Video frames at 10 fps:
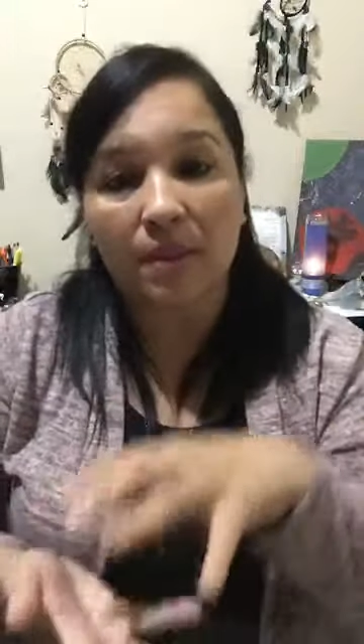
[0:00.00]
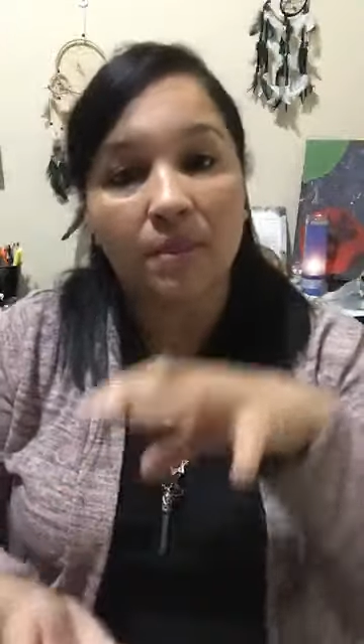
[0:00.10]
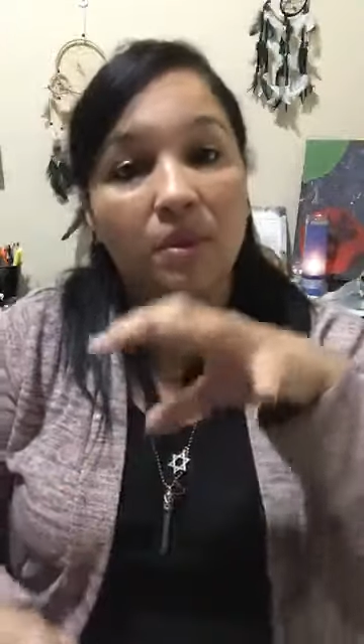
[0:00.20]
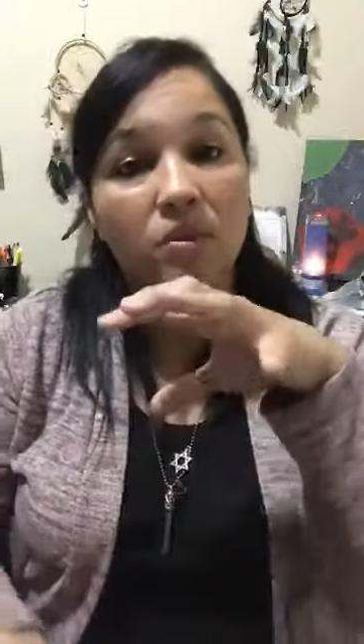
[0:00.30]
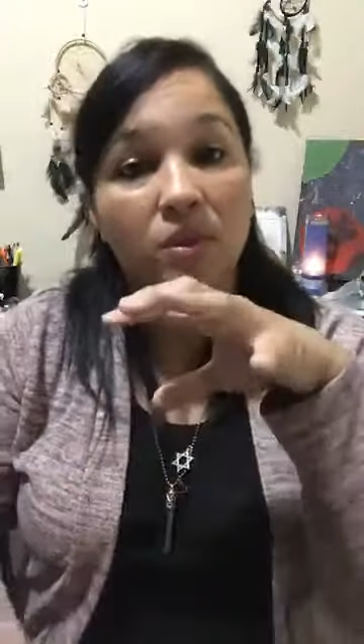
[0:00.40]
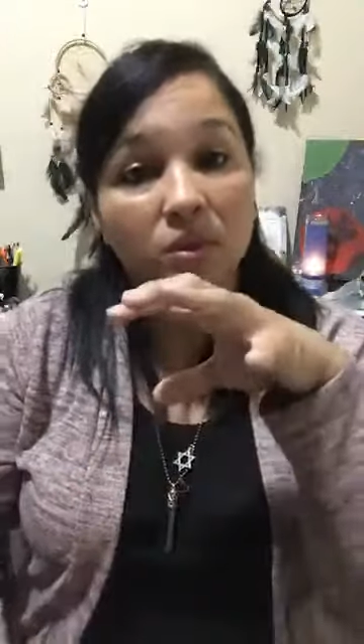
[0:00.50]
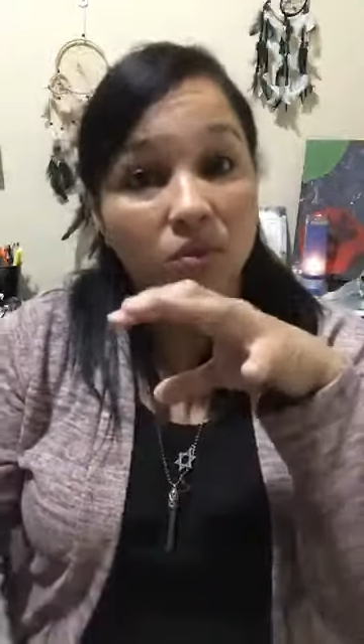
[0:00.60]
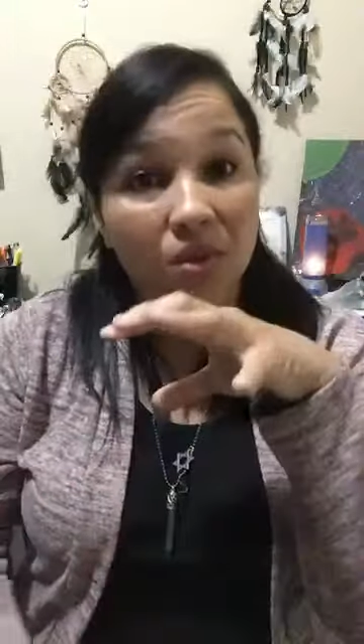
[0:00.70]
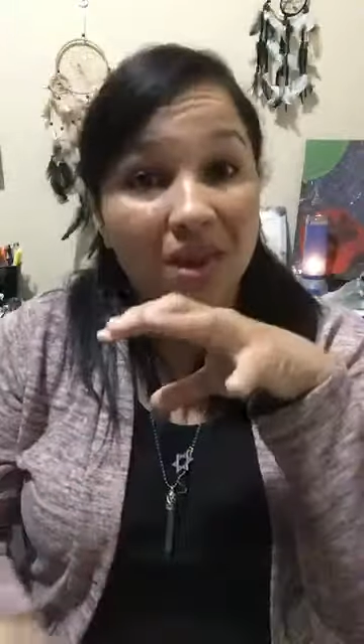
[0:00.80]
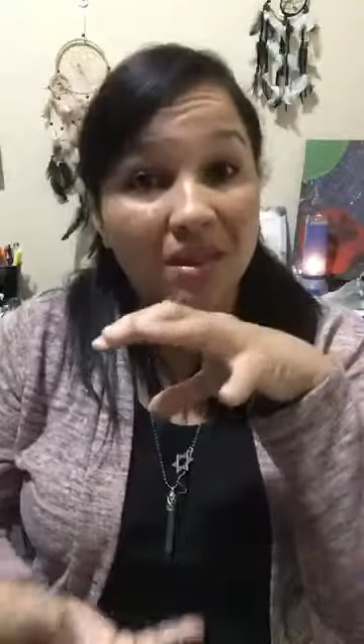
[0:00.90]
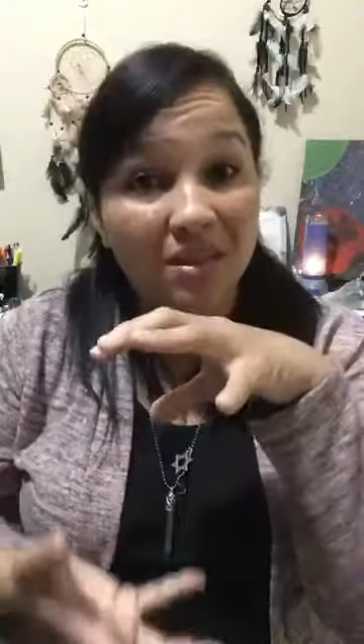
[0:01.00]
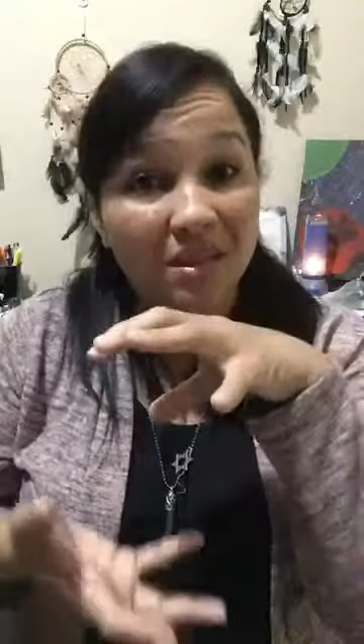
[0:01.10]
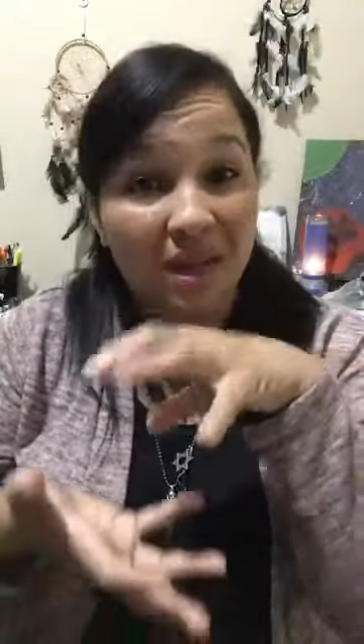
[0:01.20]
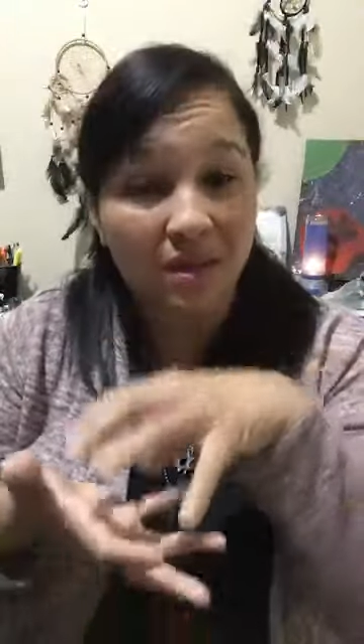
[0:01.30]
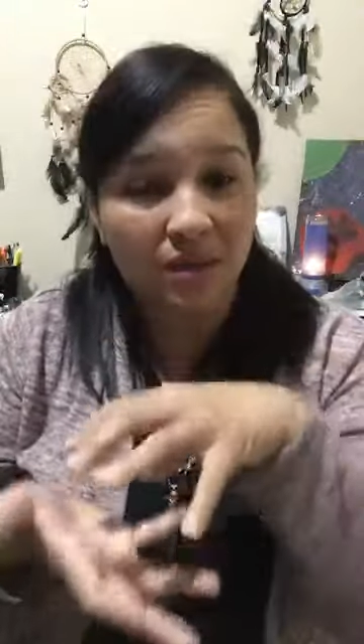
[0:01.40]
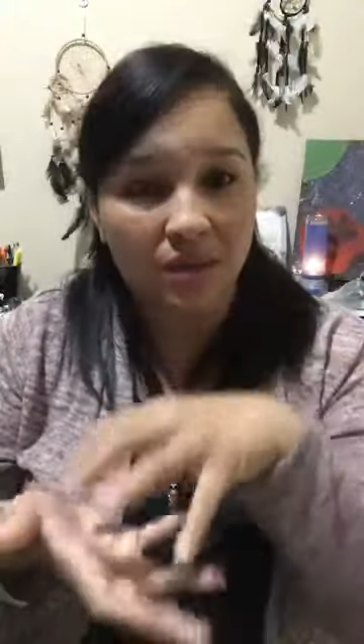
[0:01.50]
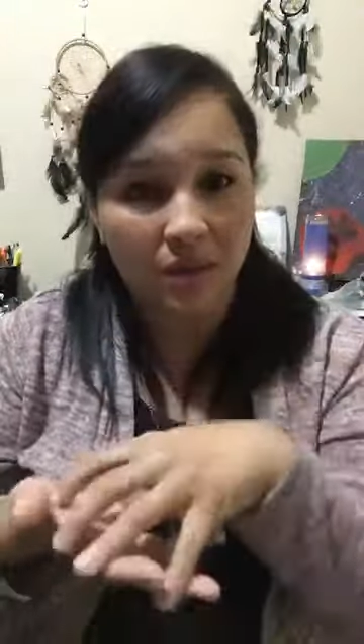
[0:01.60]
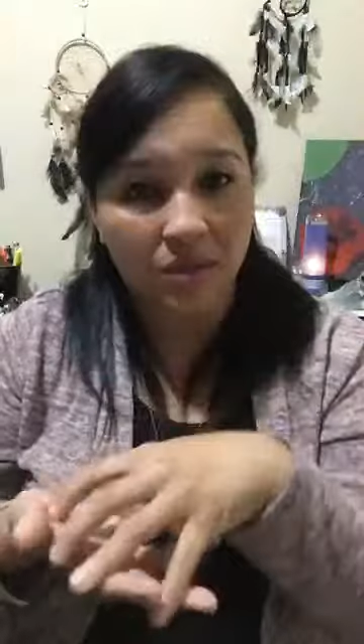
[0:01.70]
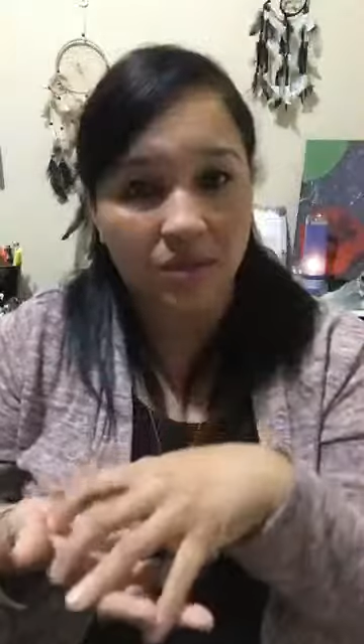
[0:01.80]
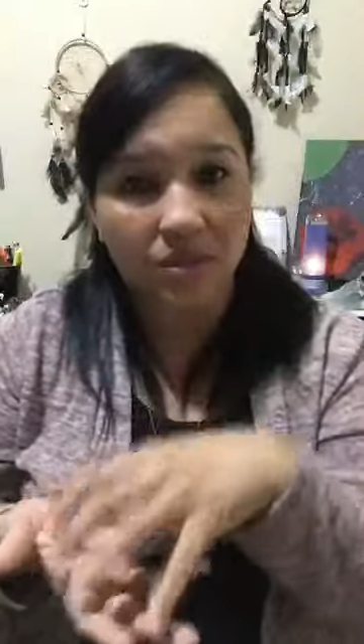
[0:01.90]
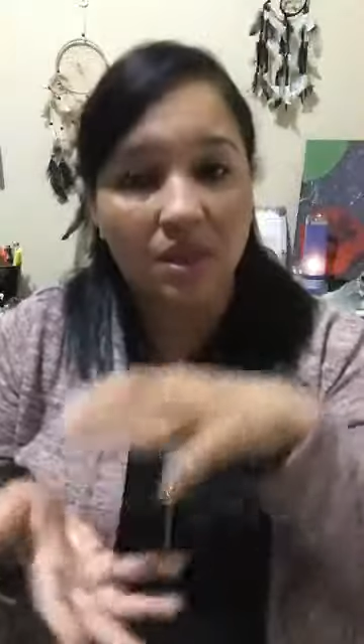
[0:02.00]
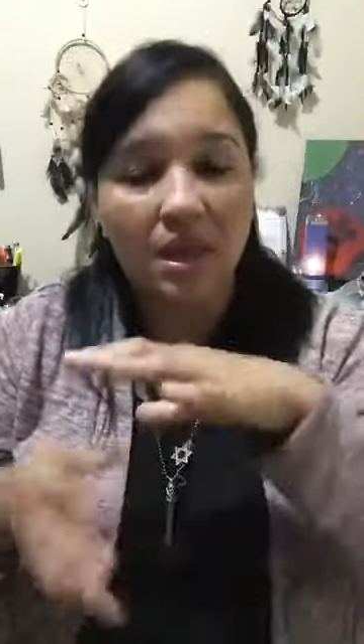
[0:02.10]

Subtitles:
Because when you get that connection,